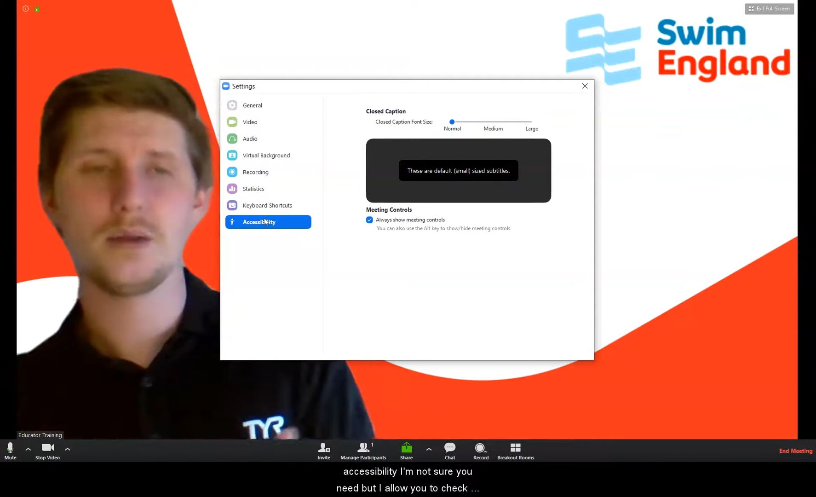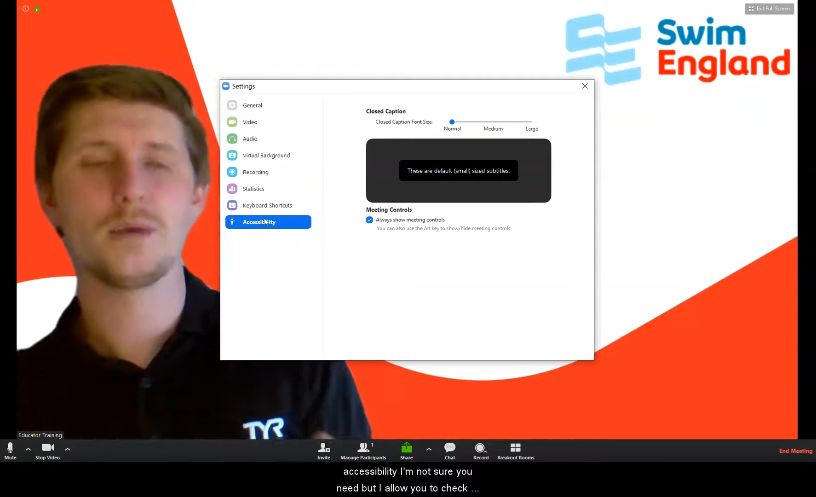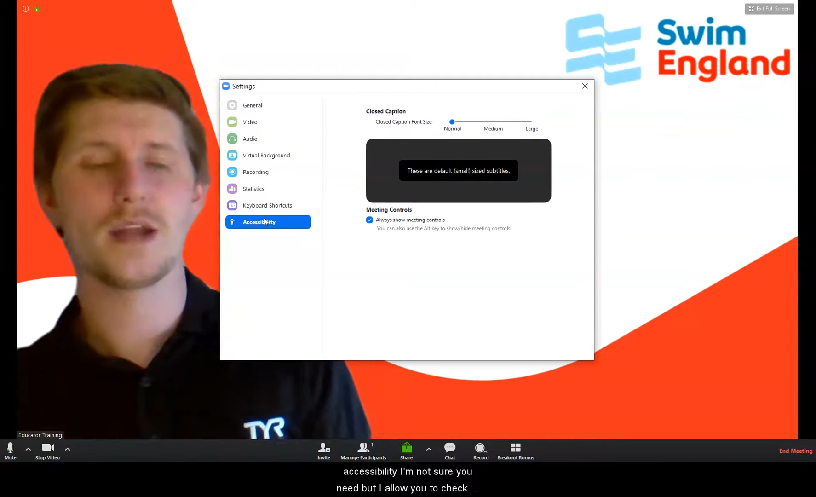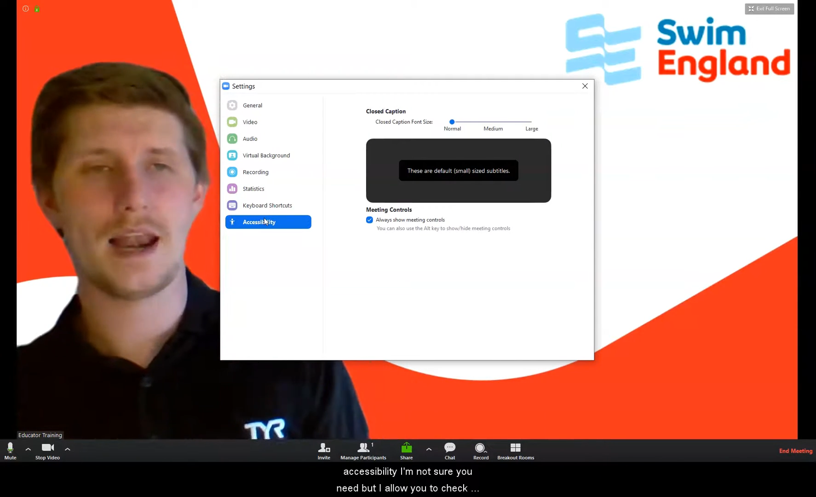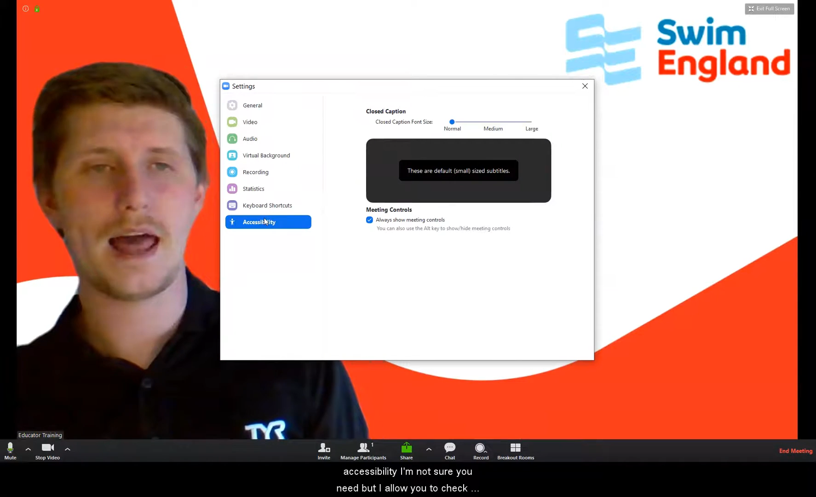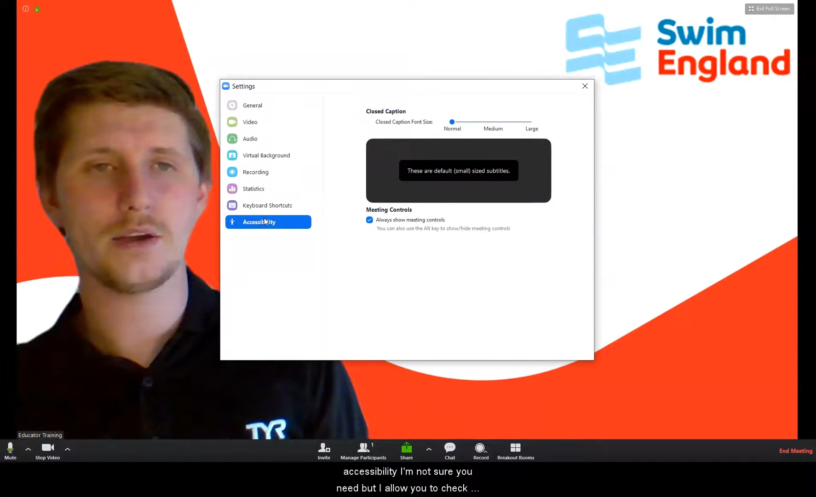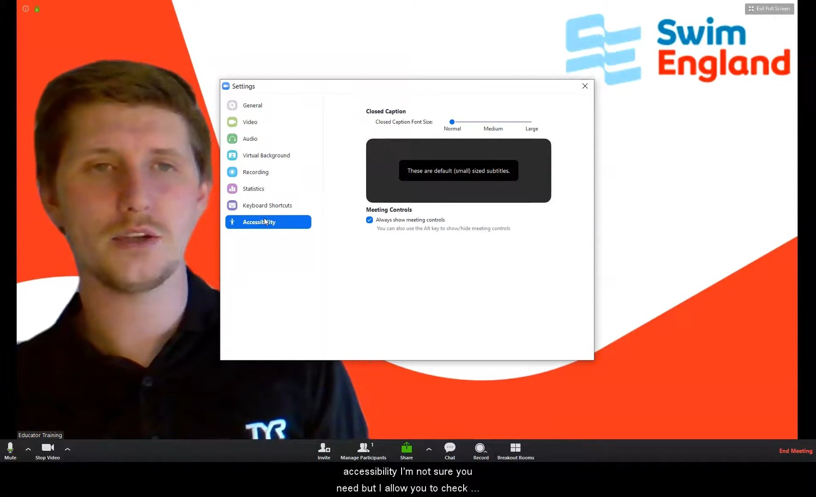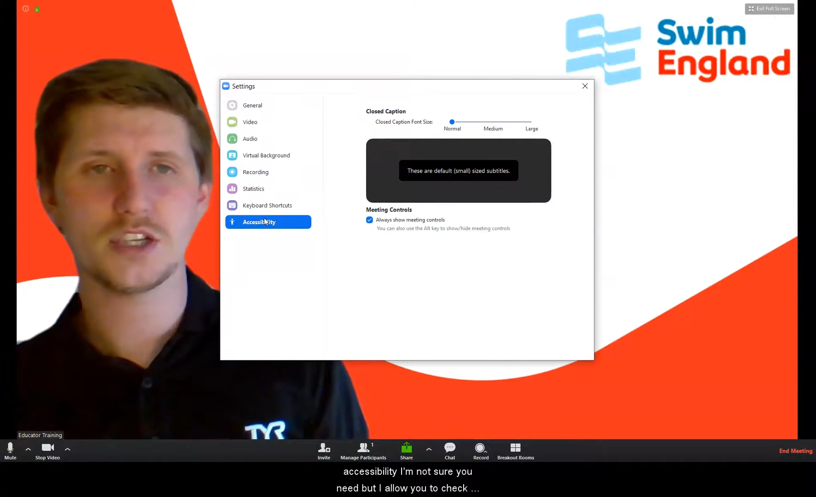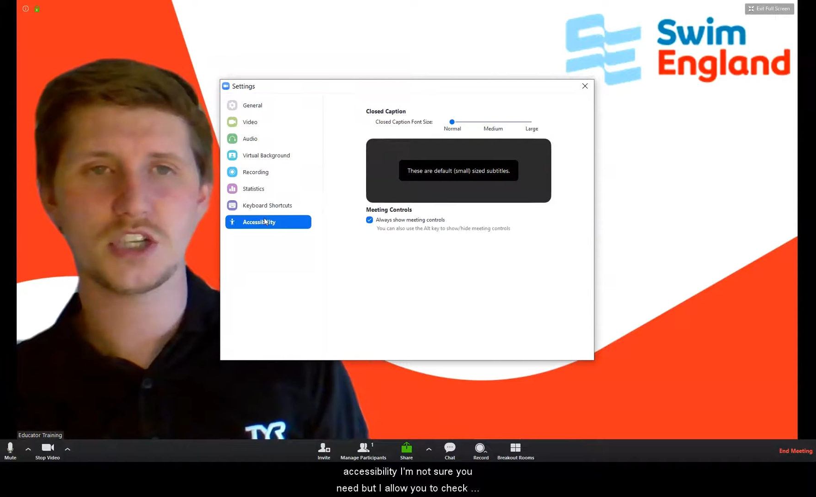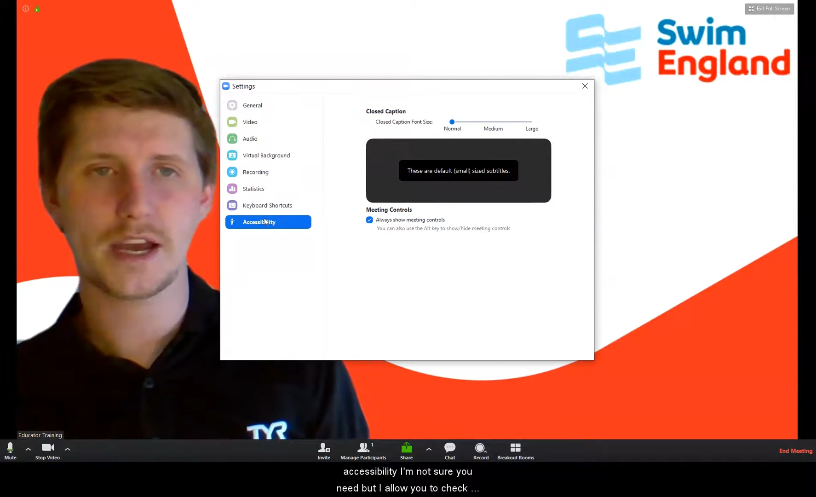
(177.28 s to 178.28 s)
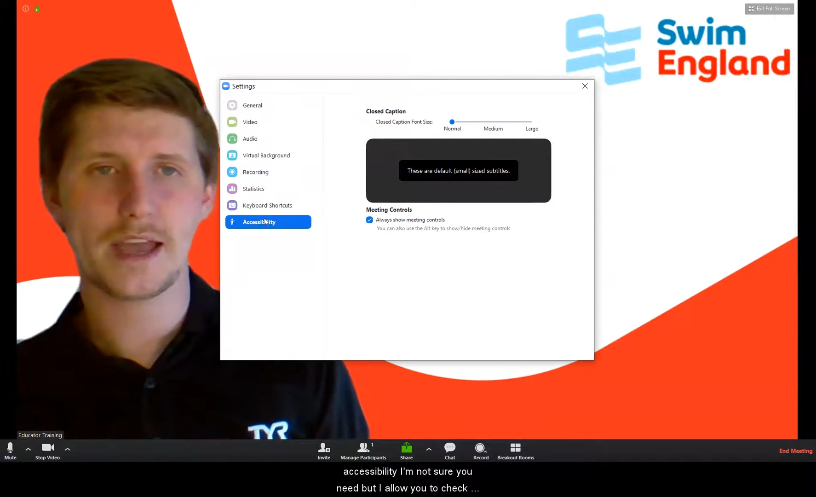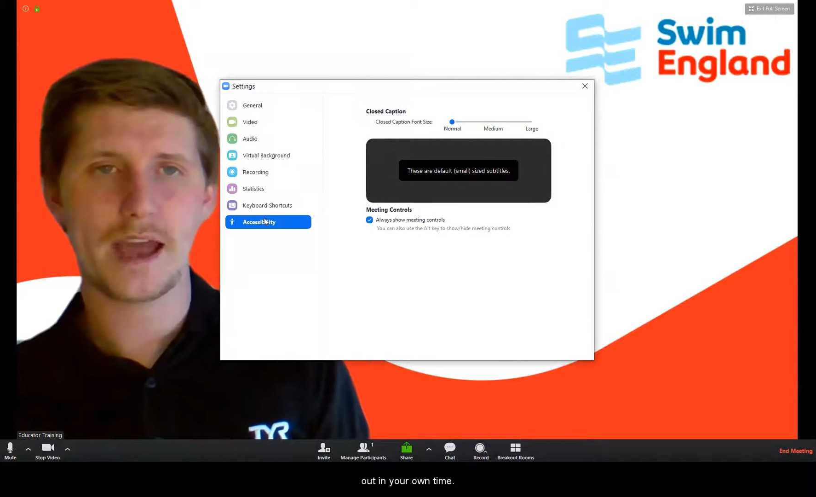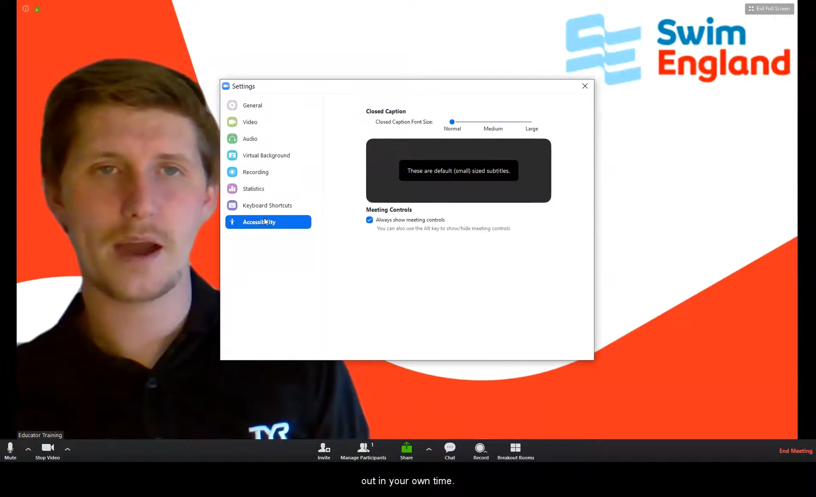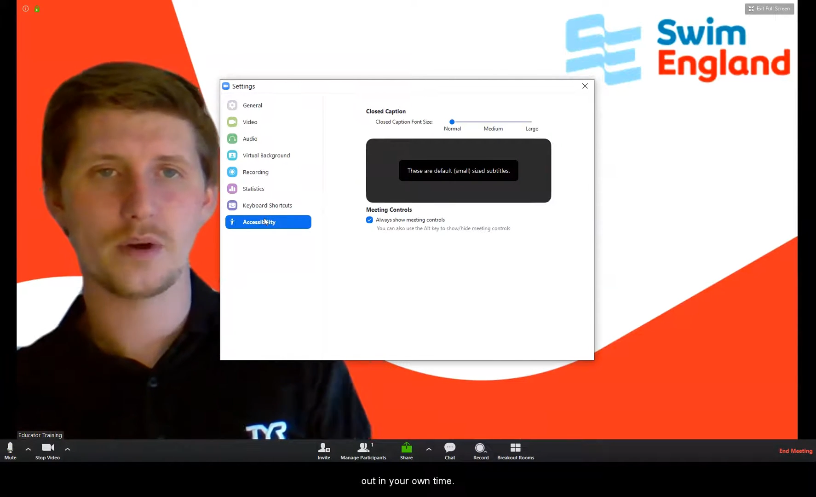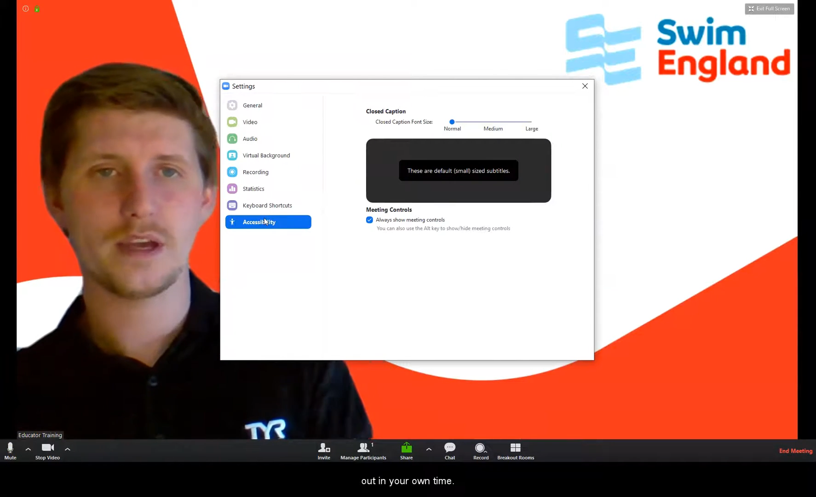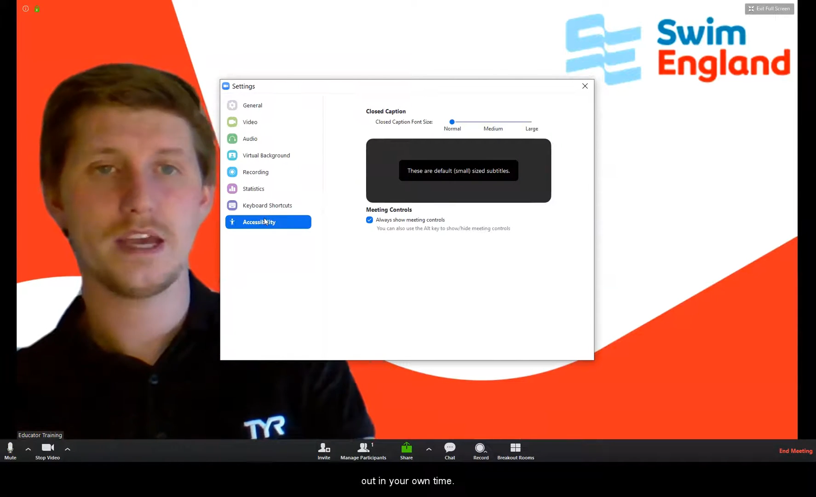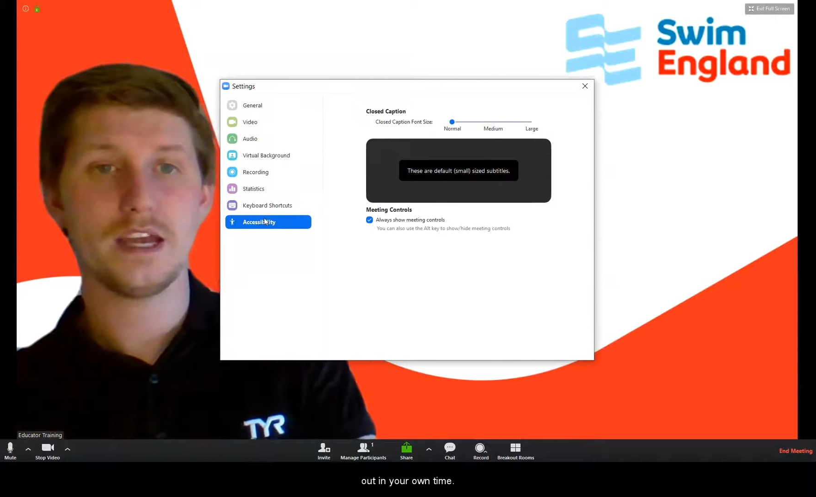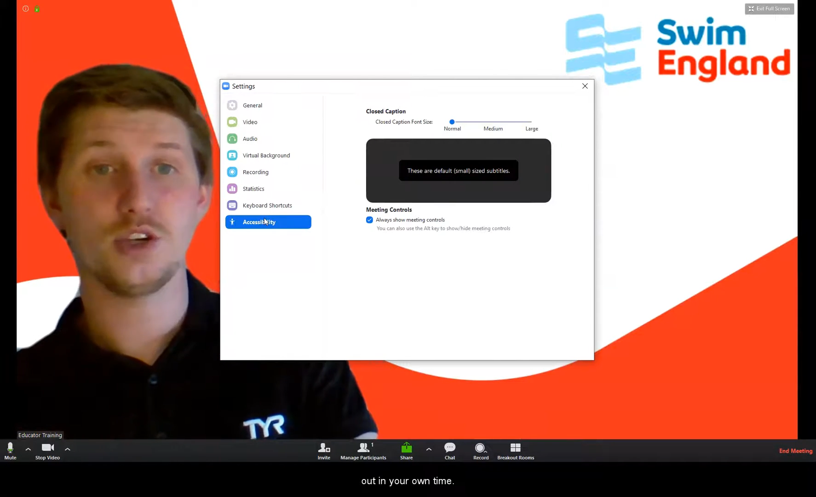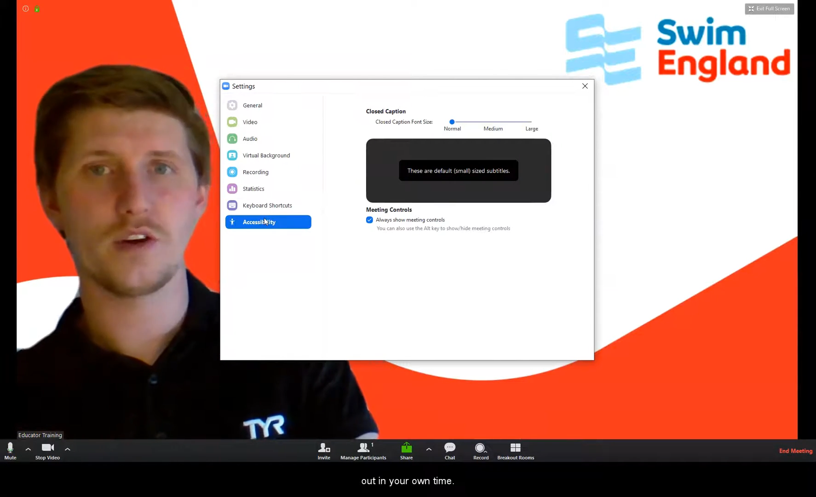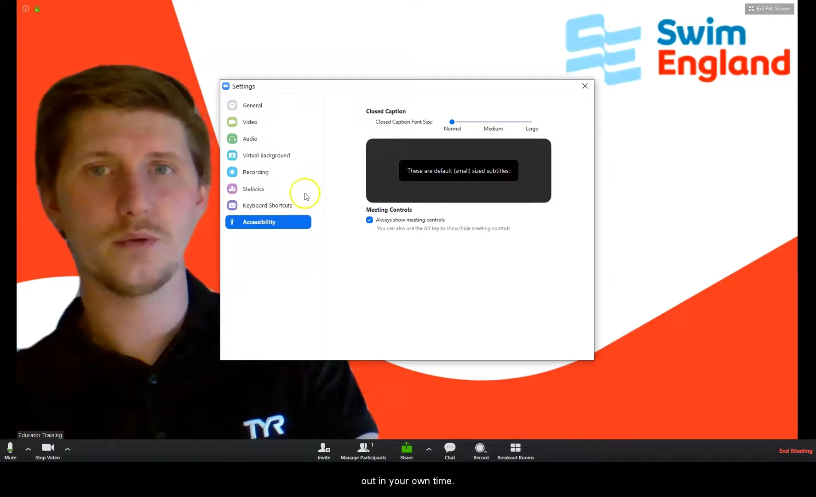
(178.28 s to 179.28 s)
but I'll allow you to check out
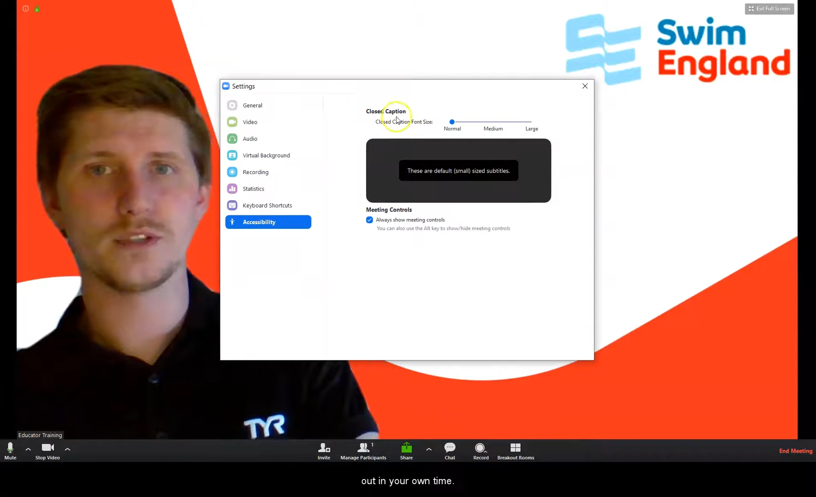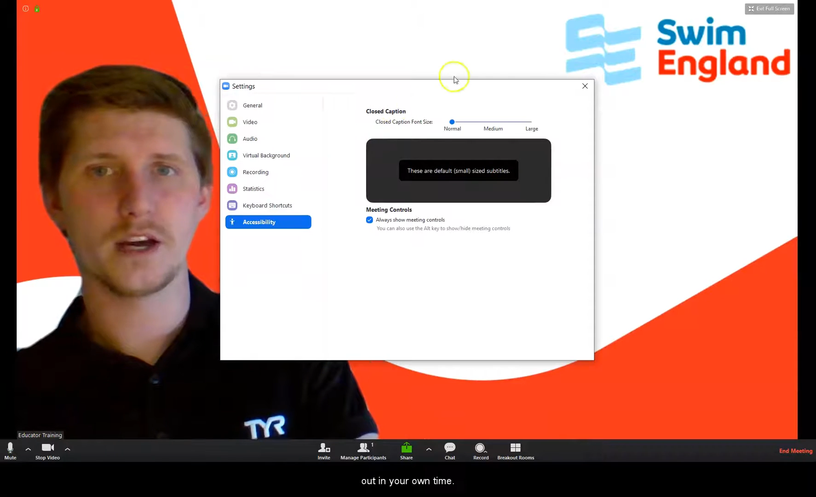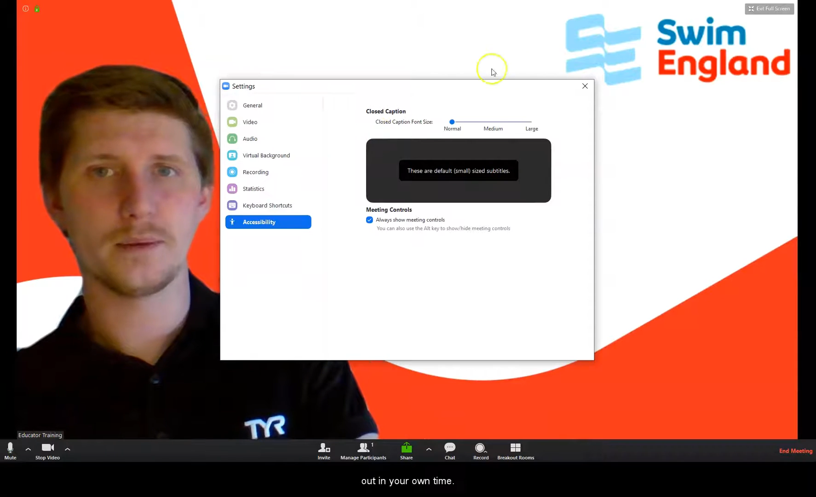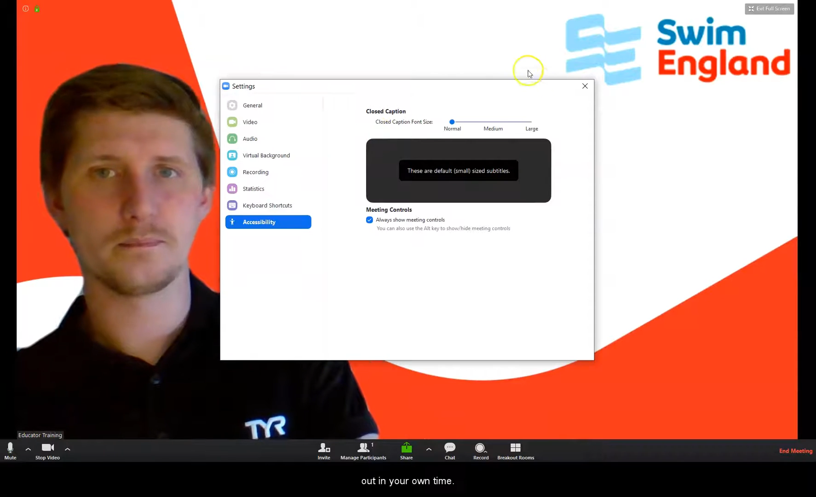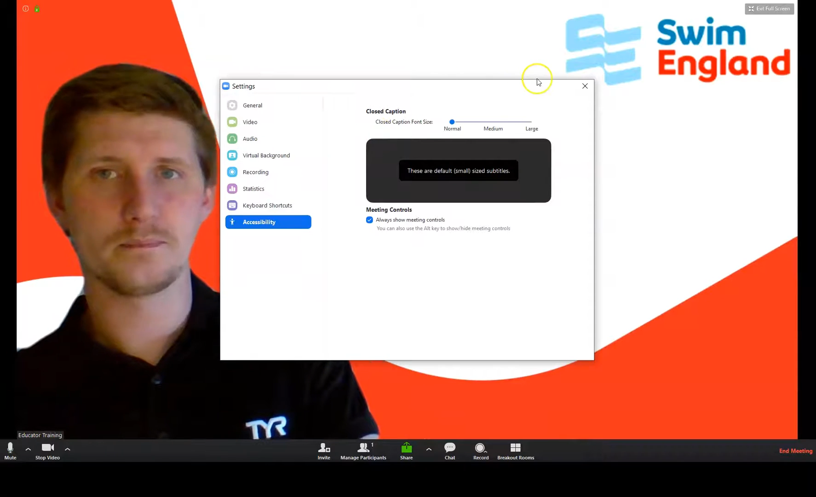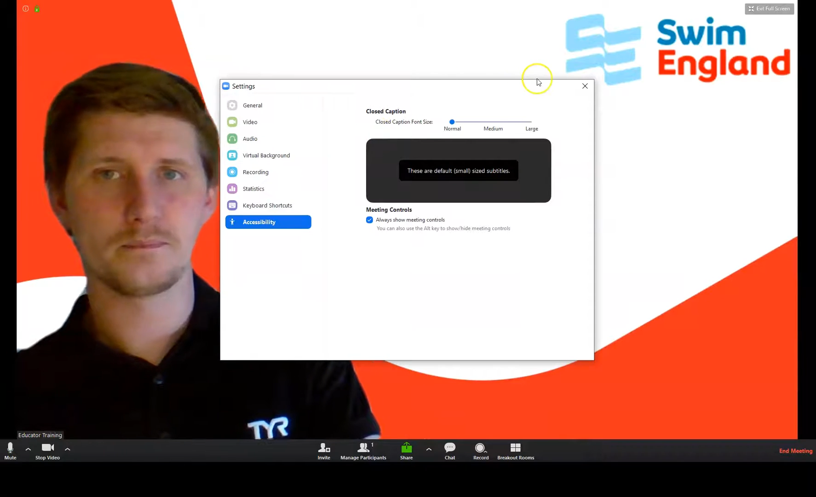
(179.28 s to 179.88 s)
in your own time.